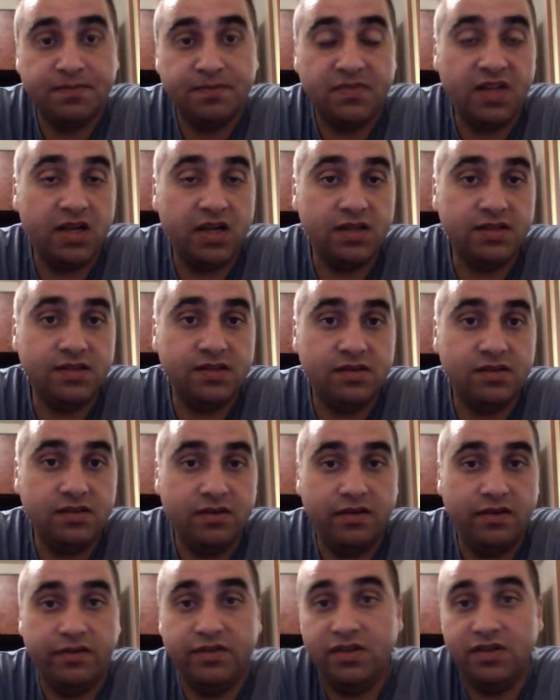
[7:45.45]
That's
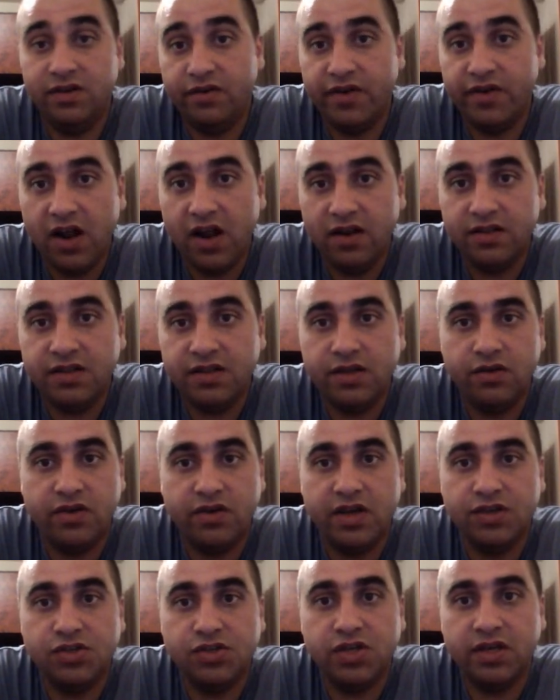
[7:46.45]
the reality. You
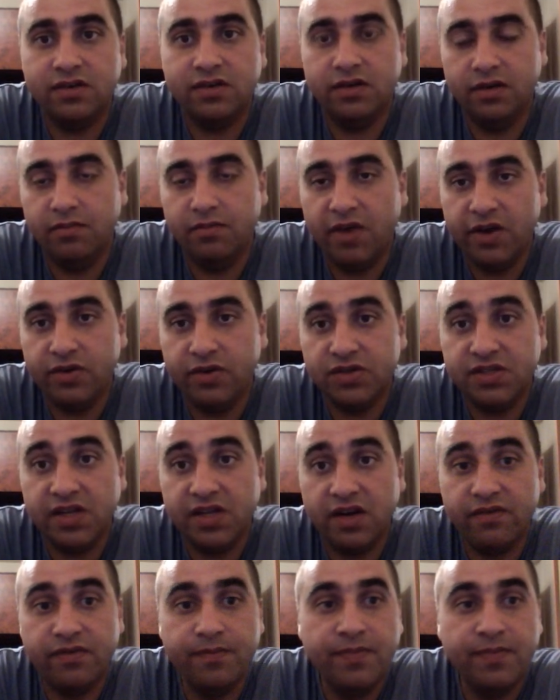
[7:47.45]
can check by
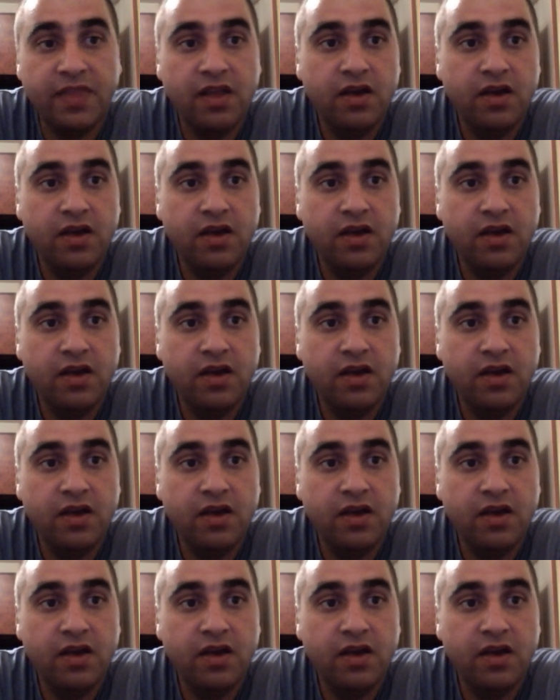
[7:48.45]
yourself.